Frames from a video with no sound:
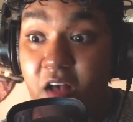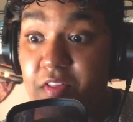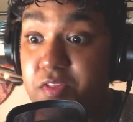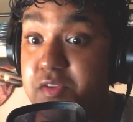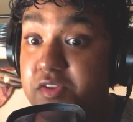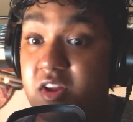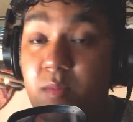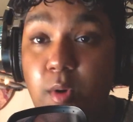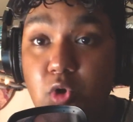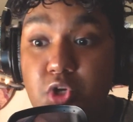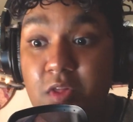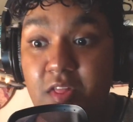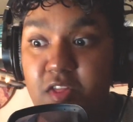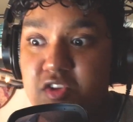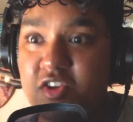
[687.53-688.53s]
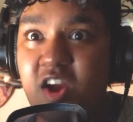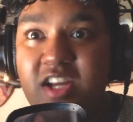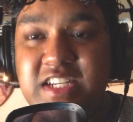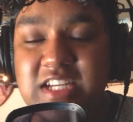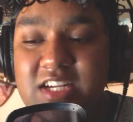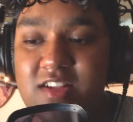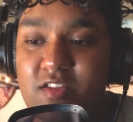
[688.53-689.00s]
and then there's an emotion, and then there's
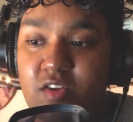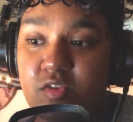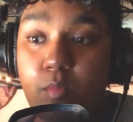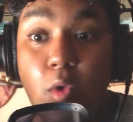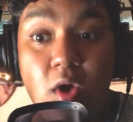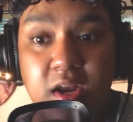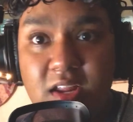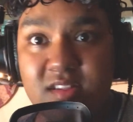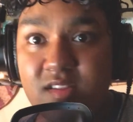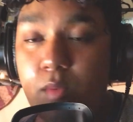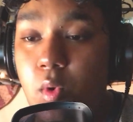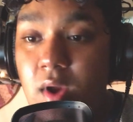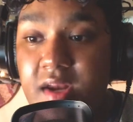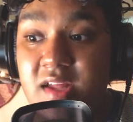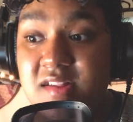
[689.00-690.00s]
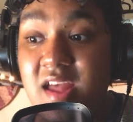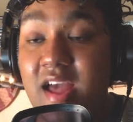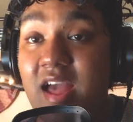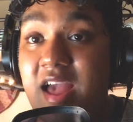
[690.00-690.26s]
ideas, and there's more ideas and more ideas.